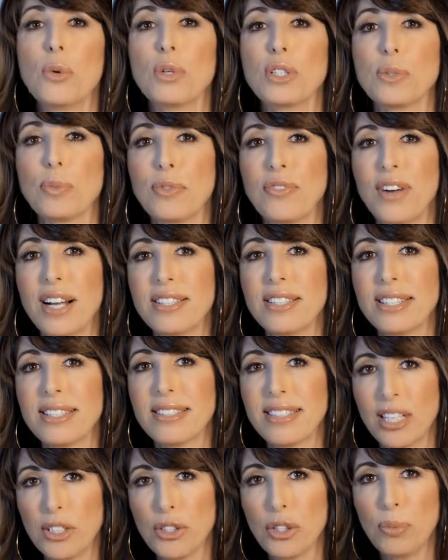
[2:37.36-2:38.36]
which provides
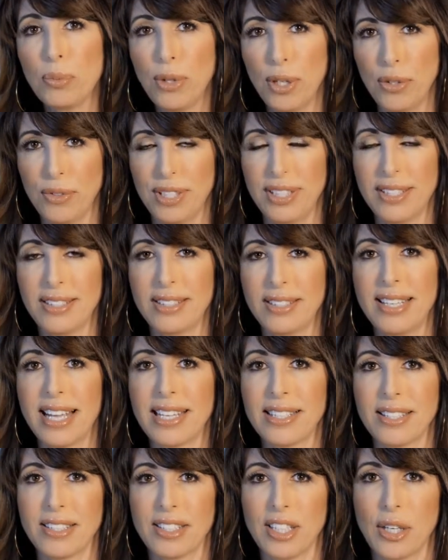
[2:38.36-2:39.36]
essential proteins
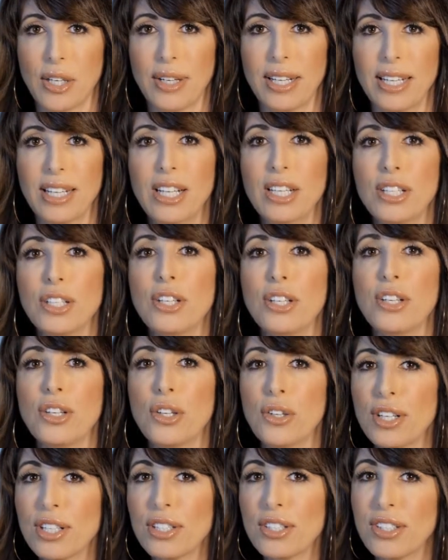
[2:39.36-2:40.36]
necessary to
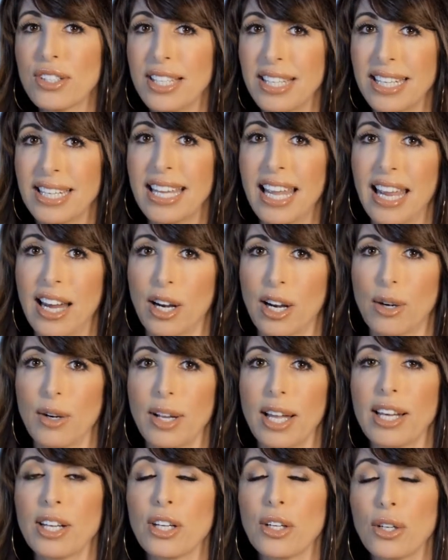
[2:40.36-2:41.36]
nourish thinning
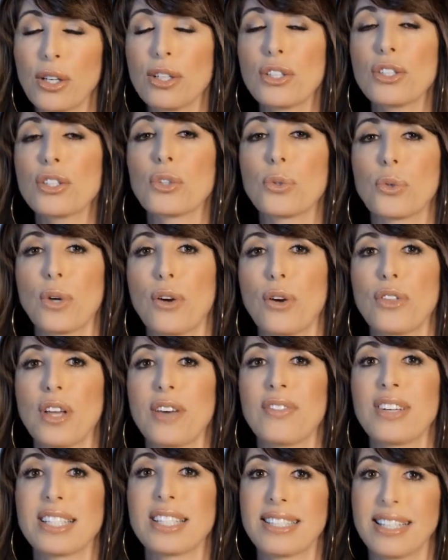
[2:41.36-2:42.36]
hair and encourage the growth
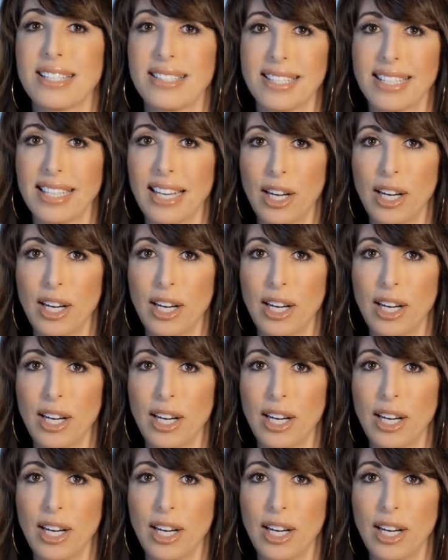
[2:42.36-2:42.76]
of existing